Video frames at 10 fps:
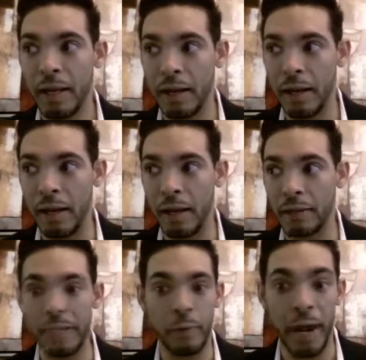uh,
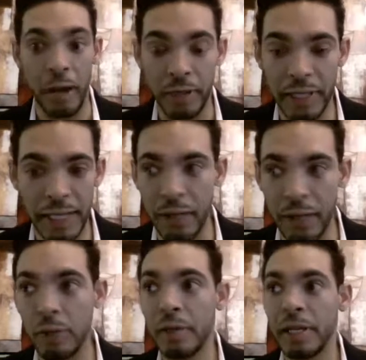derail the
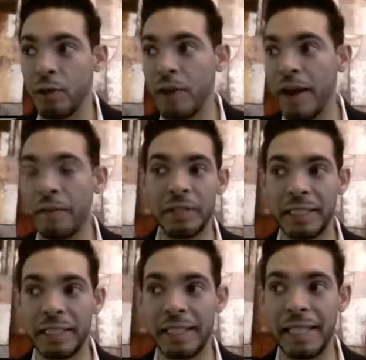deal. You have those
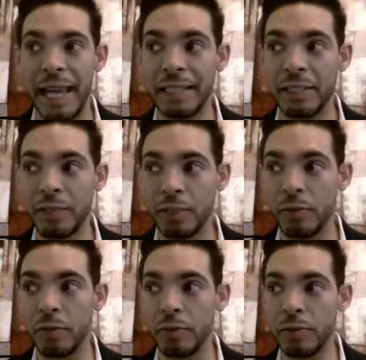60 days
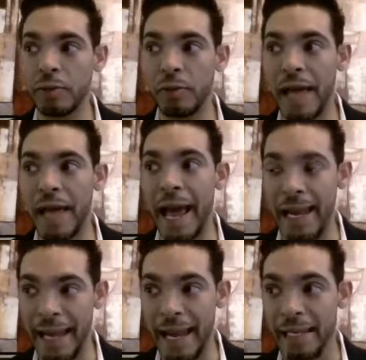to do that,
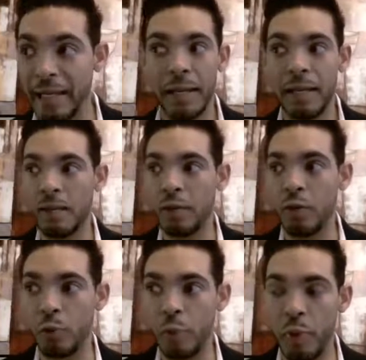and then
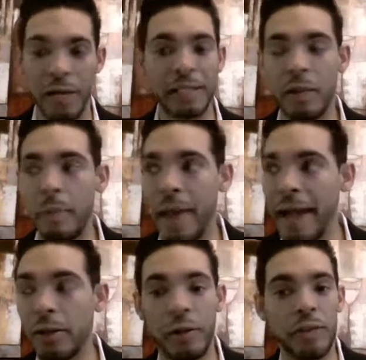you put it into the
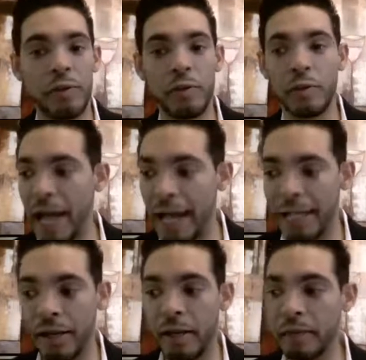bank loan and you
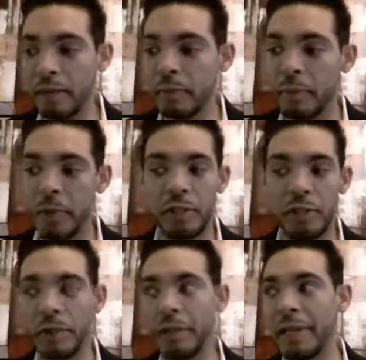tie the, the
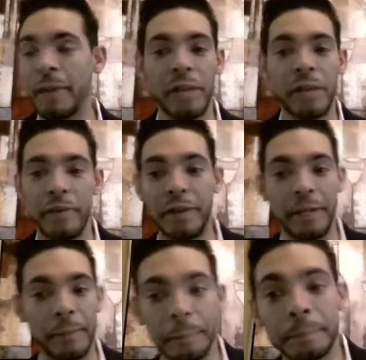purchase of the land with everything.